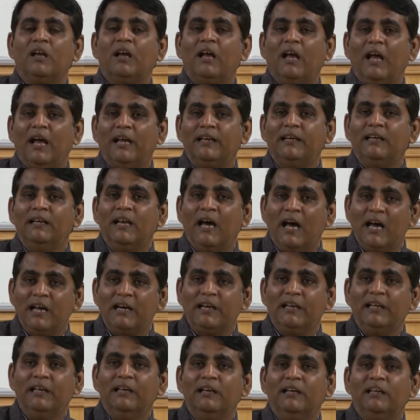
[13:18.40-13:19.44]
and in
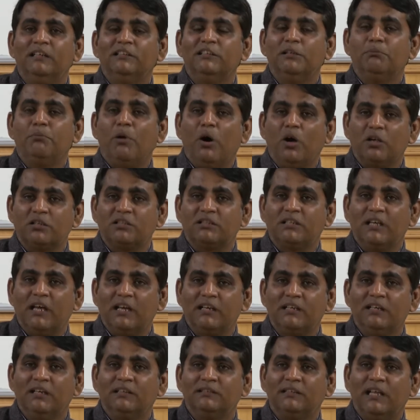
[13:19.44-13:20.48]
hurry the boss
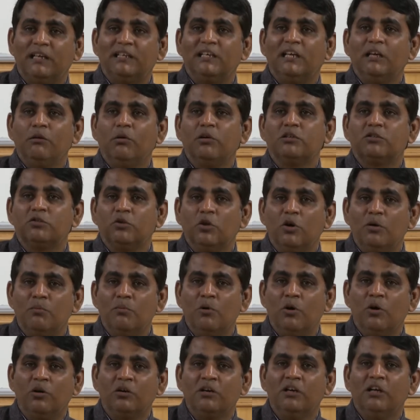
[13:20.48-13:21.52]
said that he was no
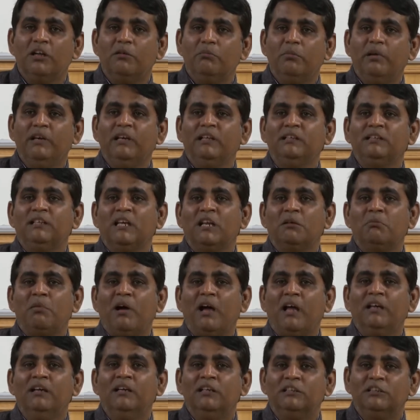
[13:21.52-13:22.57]
more, meaning
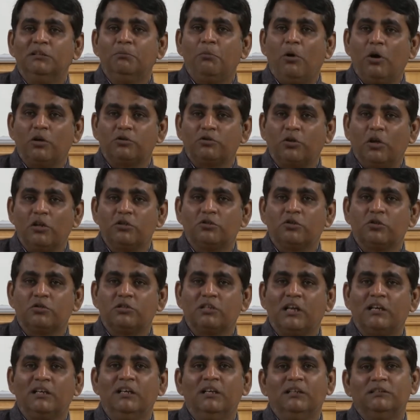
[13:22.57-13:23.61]
thereby the boss also
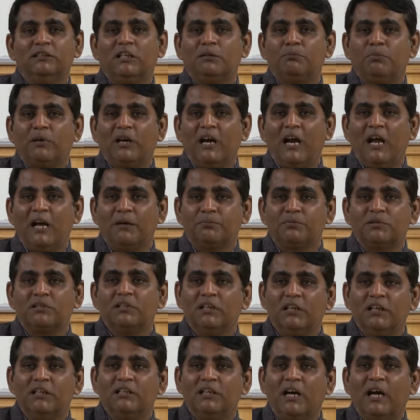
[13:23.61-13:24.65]
said that perhaps
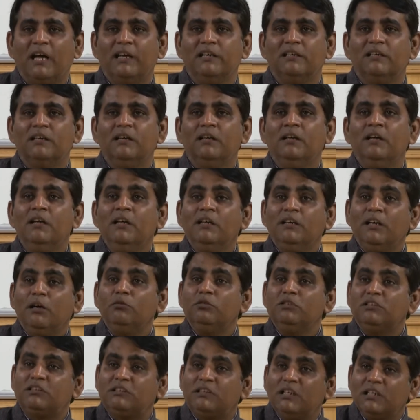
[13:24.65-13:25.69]
he died. Now
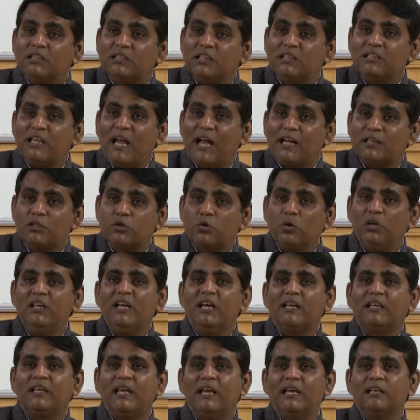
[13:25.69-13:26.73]
this is actually a
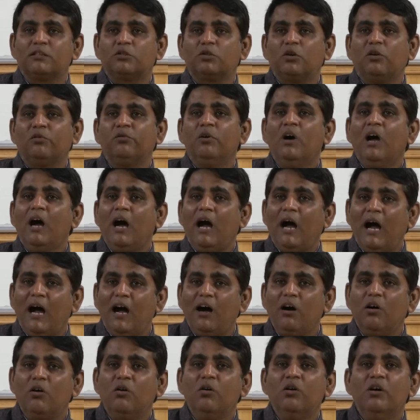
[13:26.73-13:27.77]
case of
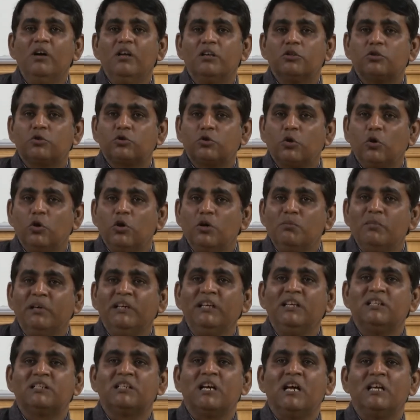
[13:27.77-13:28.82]
how so
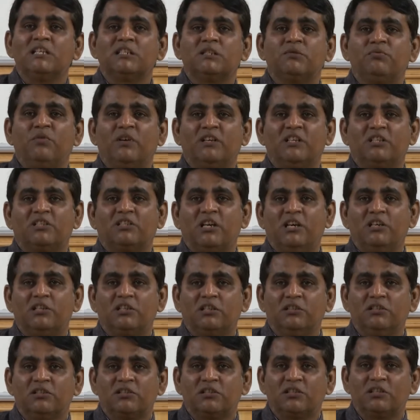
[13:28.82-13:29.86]
many transfer
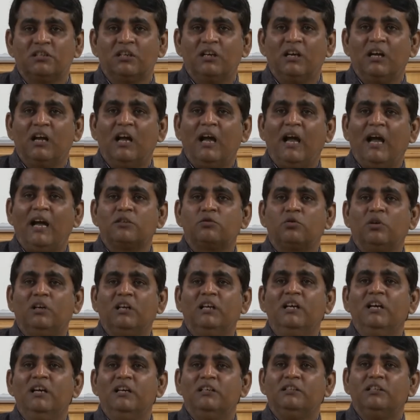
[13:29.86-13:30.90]
stations actually
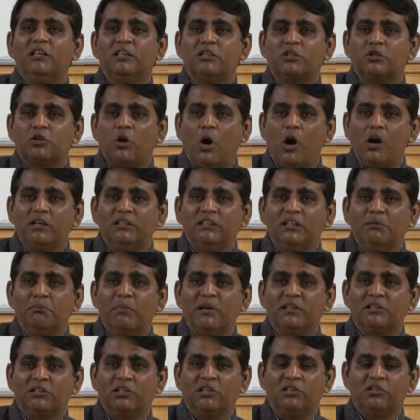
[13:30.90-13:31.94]
distort the
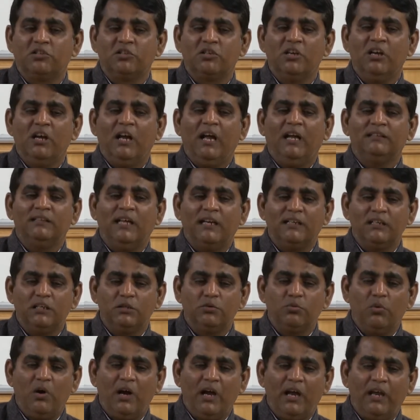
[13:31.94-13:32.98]
message, and that is
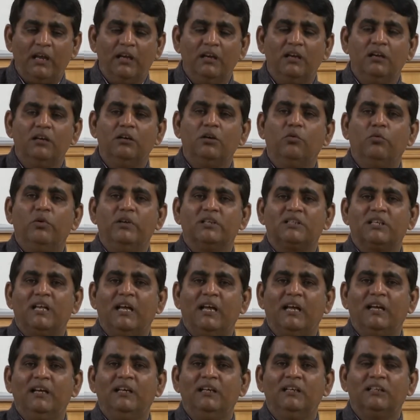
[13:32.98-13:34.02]
why we
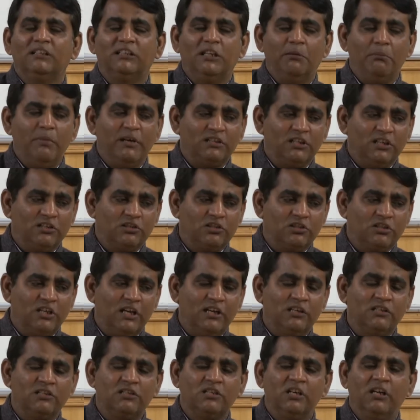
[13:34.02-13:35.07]
say the message
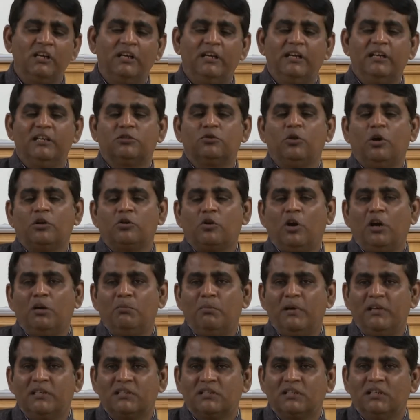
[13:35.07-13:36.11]
sent is not
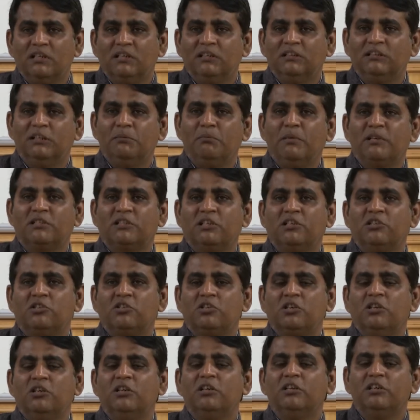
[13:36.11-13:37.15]
always the message
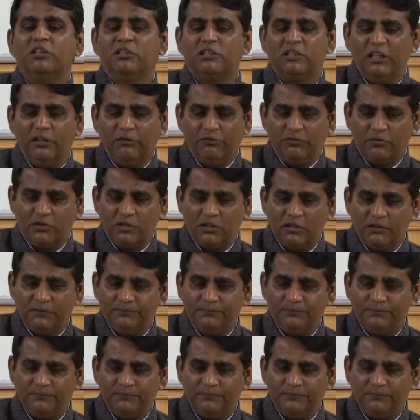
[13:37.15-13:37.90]
received.